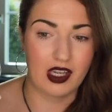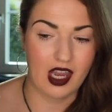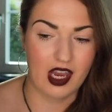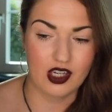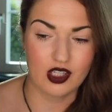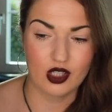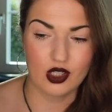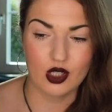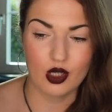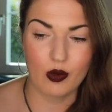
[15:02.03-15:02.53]

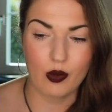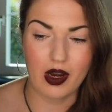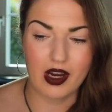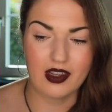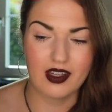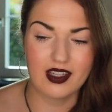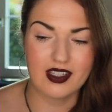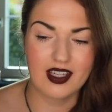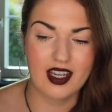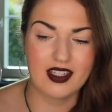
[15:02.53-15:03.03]
occasion to
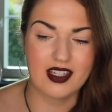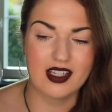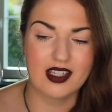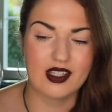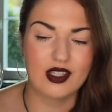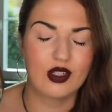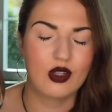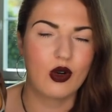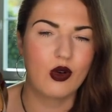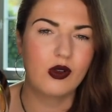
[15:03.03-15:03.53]
wear this because
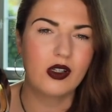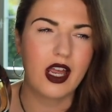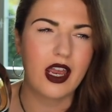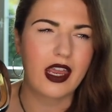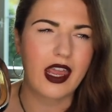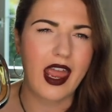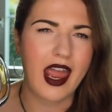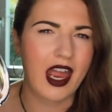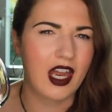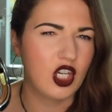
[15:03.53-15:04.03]
it's so
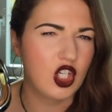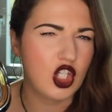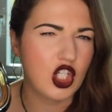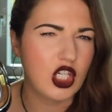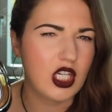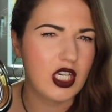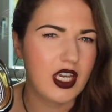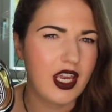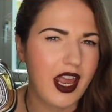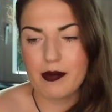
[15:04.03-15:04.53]
like
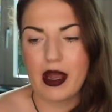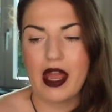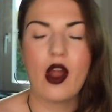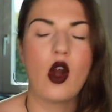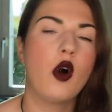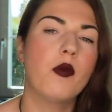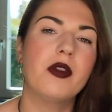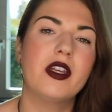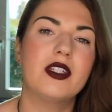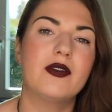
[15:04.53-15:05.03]
edgy. I
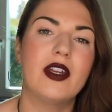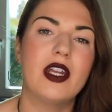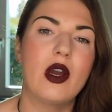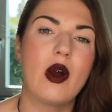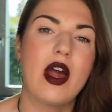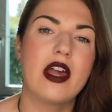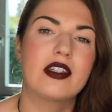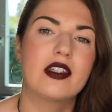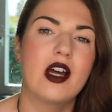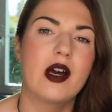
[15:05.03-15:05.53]
hope this
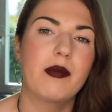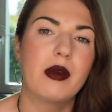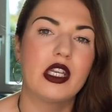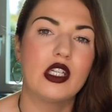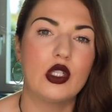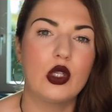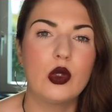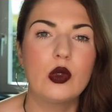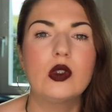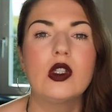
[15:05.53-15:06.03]
video has not
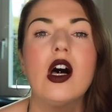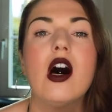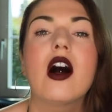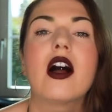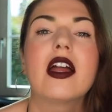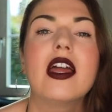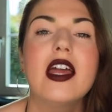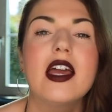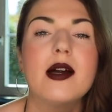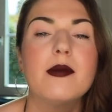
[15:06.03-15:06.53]
been too
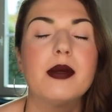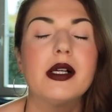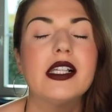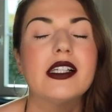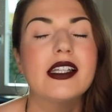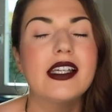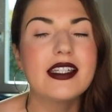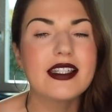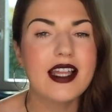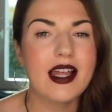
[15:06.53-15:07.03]
long.
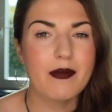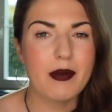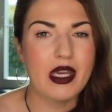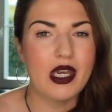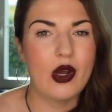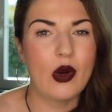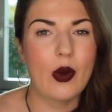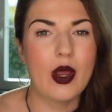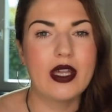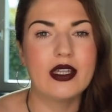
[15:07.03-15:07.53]
Please let
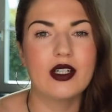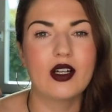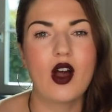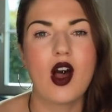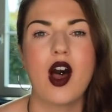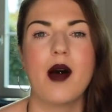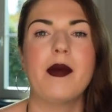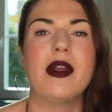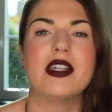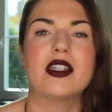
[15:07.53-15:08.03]
me know in the
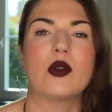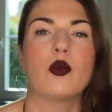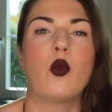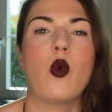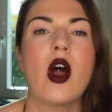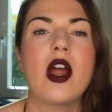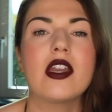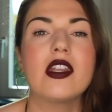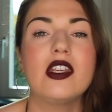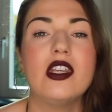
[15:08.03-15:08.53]
comments
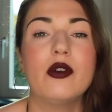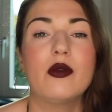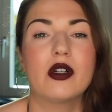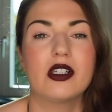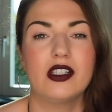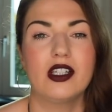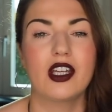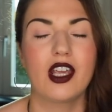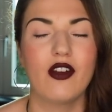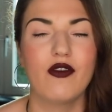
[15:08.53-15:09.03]
what you
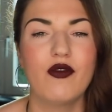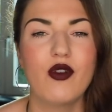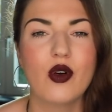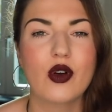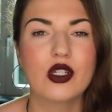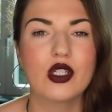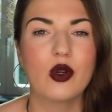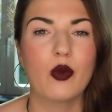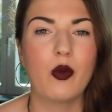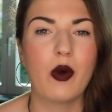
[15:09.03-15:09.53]
are looking
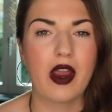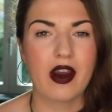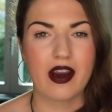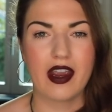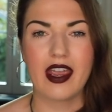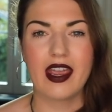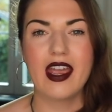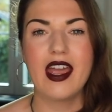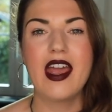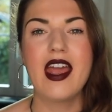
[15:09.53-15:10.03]
forward to
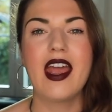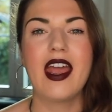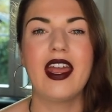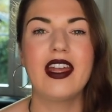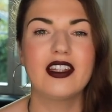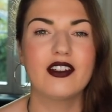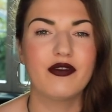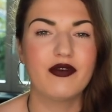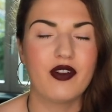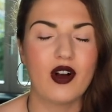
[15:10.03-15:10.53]
wearing
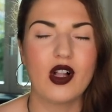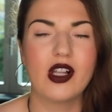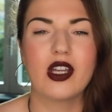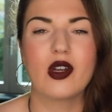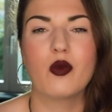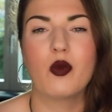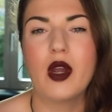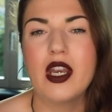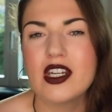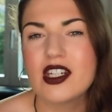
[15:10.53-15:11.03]
in the fall
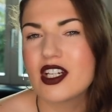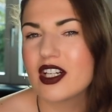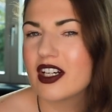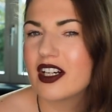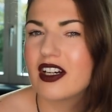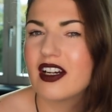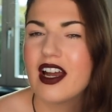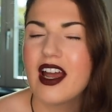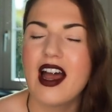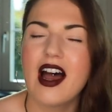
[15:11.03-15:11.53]
and
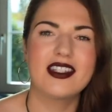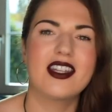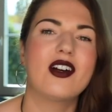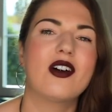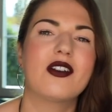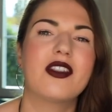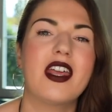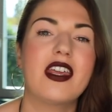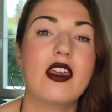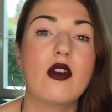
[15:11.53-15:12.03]
winter.
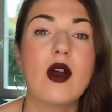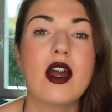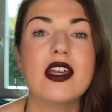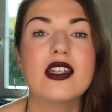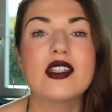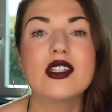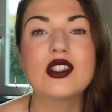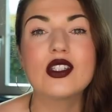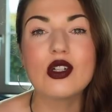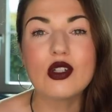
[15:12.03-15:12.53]
So thank you
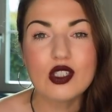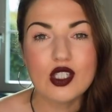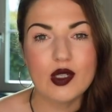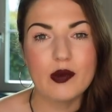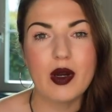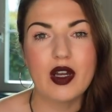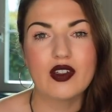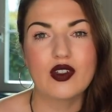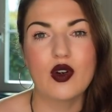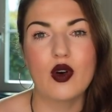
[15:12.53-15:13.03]
guys so,
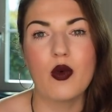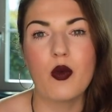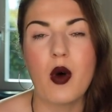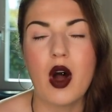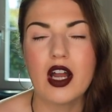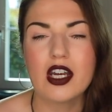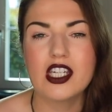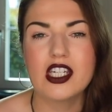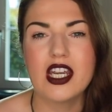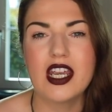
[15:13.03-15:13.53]
so much for
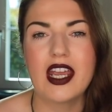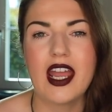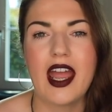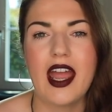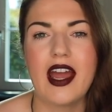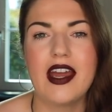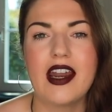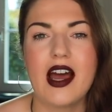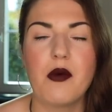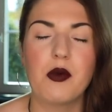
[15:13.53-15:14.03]
watching,
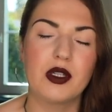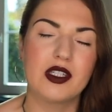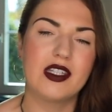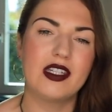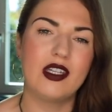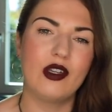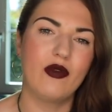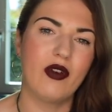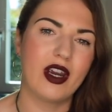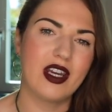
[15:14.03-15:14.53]
and I will
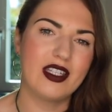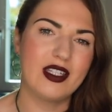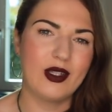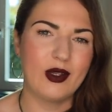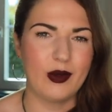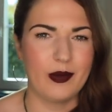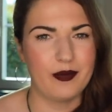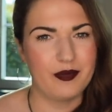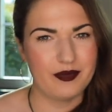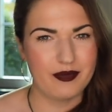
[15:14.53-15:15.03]
see you very
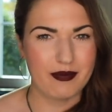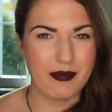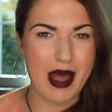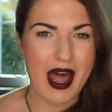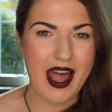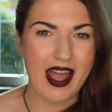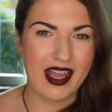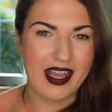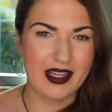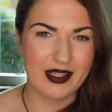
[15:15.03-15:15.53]
soon.
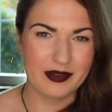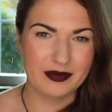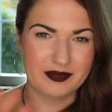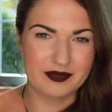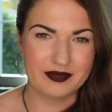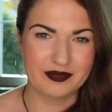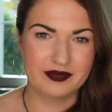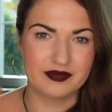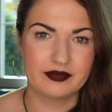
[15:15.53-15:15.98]
Bye.